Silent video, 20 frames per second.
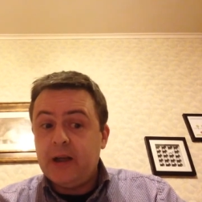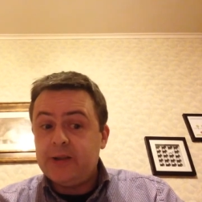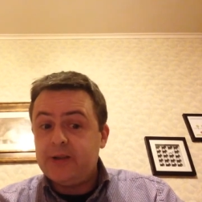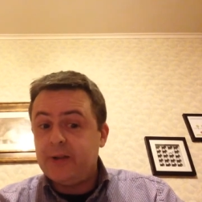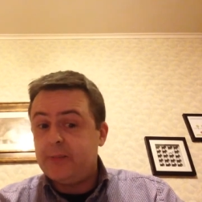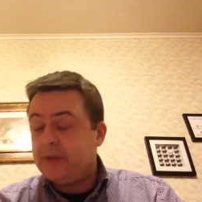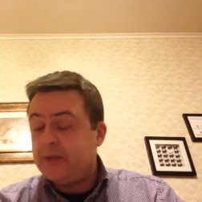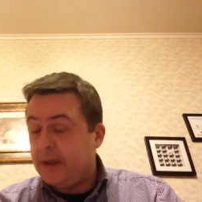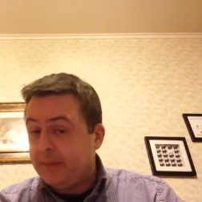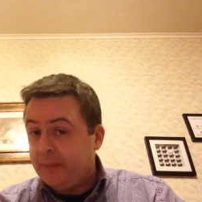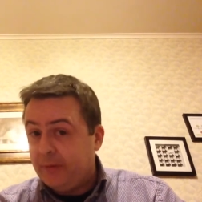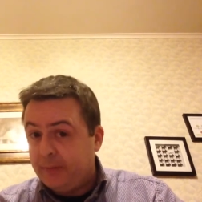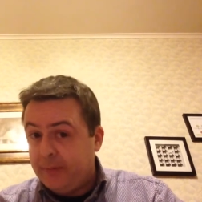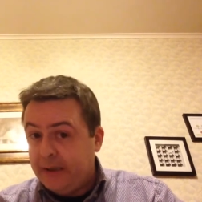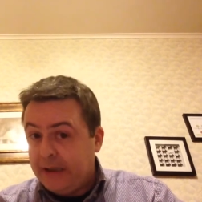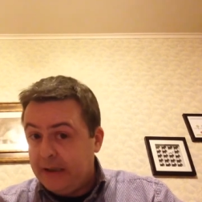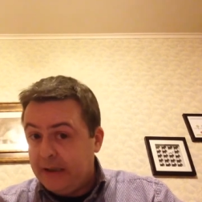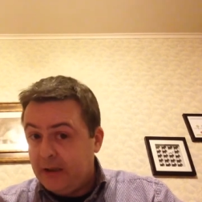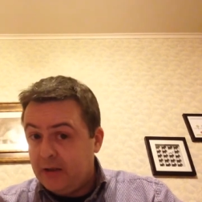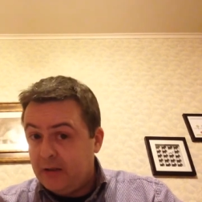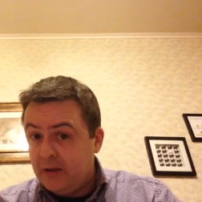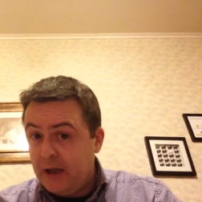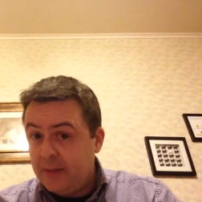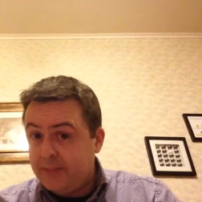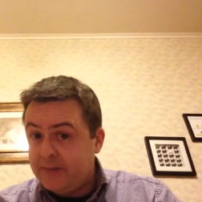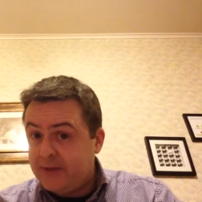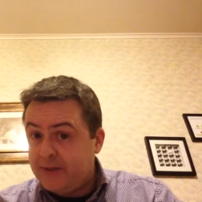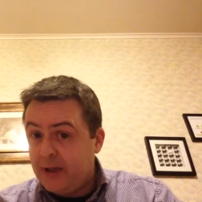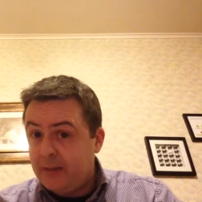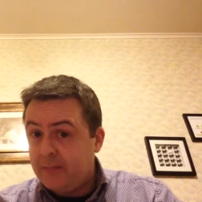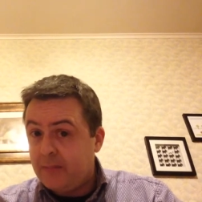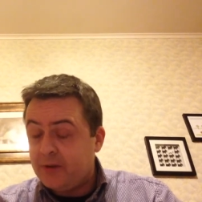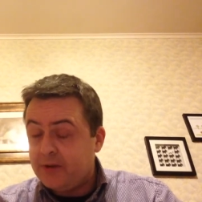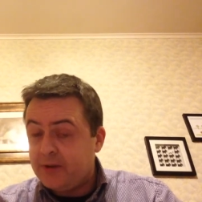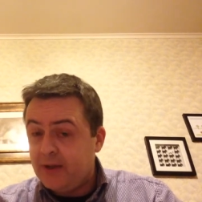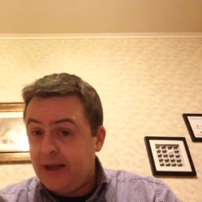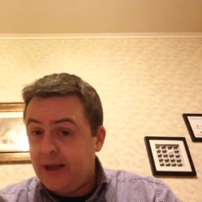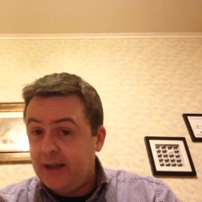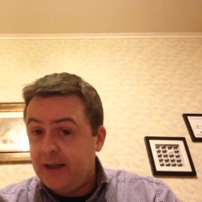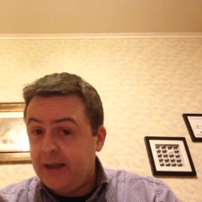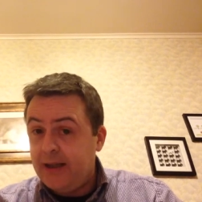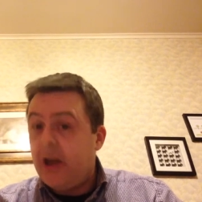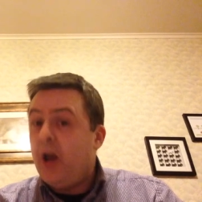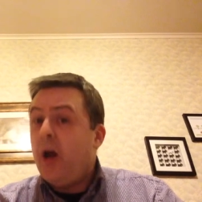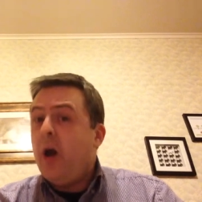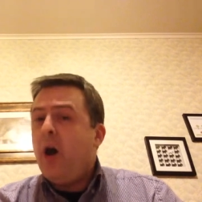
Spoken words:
some type of big low habitat most likely,